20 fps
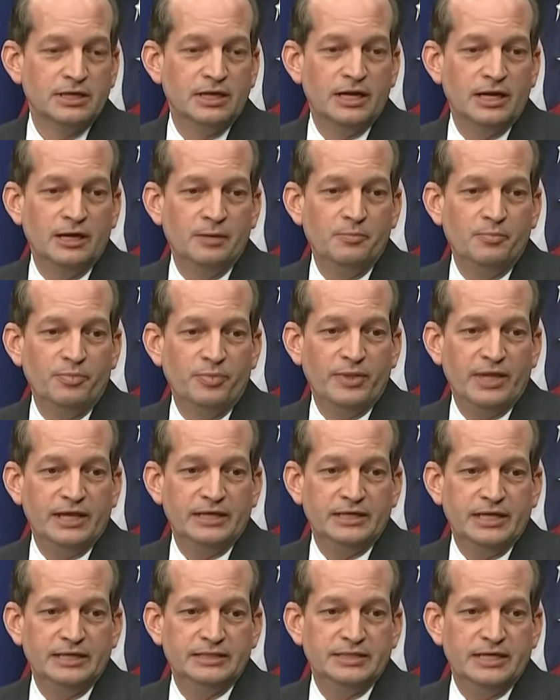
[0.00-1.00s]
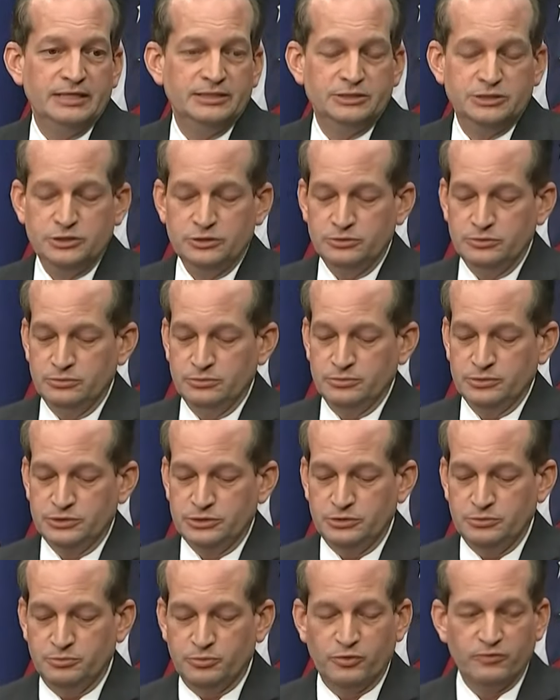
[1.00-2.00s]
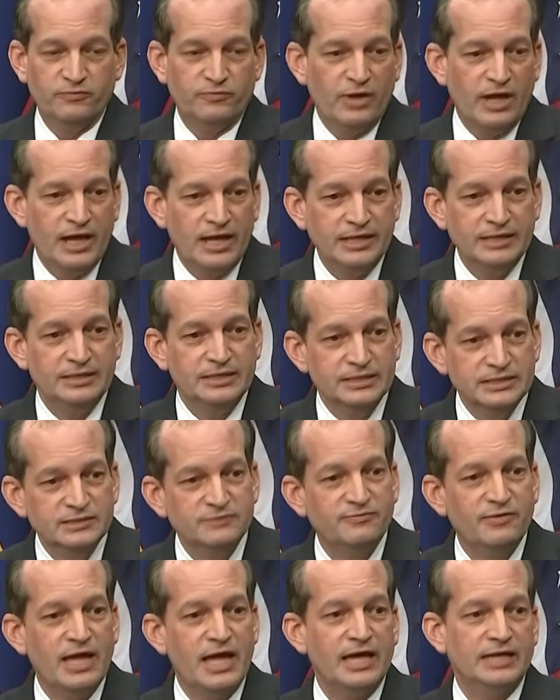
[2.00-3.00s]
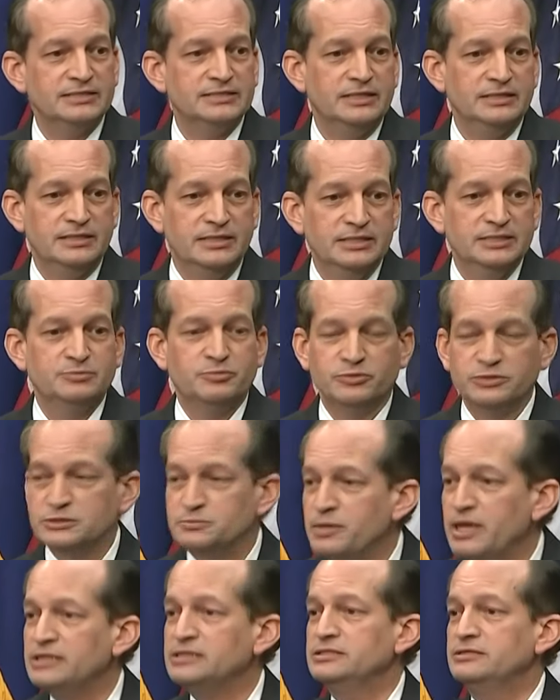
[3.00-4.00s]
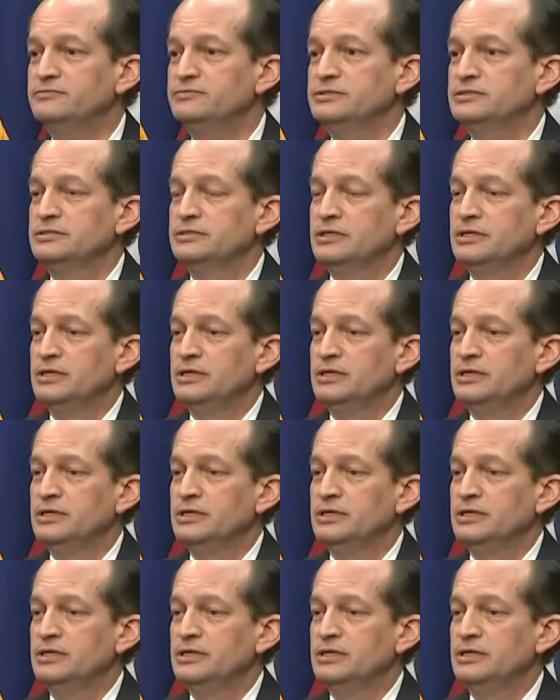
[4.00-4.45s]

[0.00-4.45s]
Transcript: and to provide these facts and these perspectives.